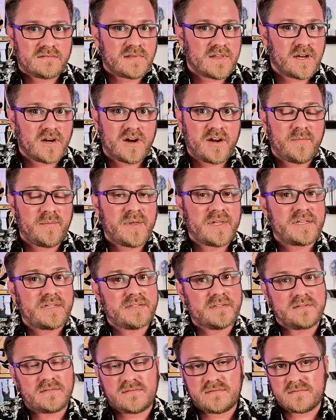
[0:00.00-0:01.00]
there have
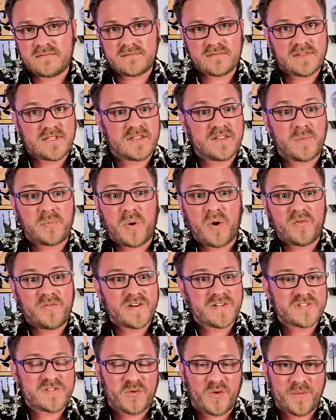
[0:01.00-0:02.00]
been the
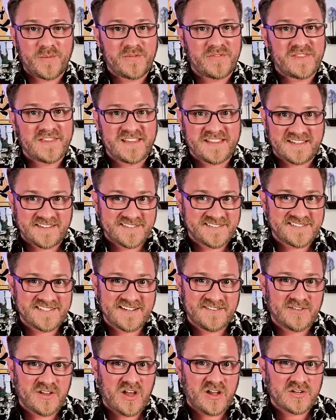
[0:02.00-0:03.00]
perfect storm of things that
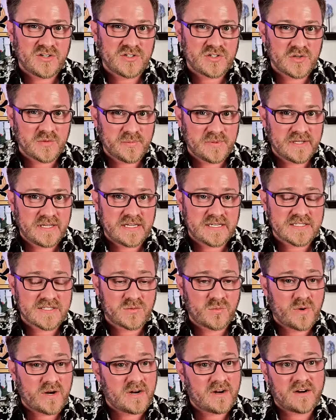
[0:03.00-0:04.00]
have gotten you to a
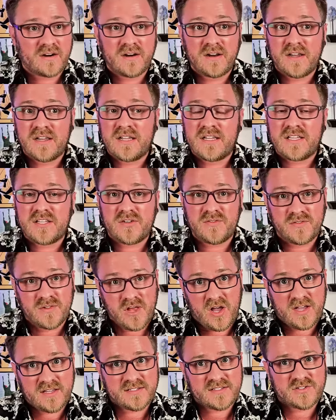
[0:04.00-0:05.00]
place where you've
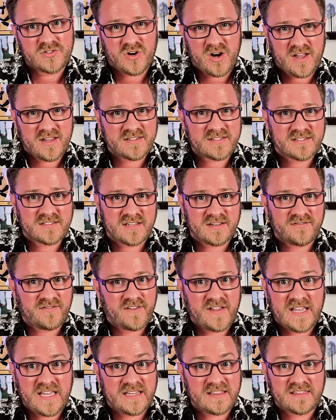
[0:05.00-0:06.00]
lost trust and
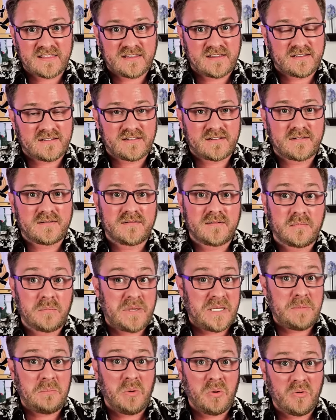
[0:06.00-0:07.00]
faith in
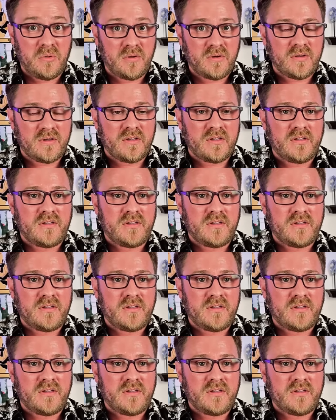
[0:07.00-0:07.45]
people,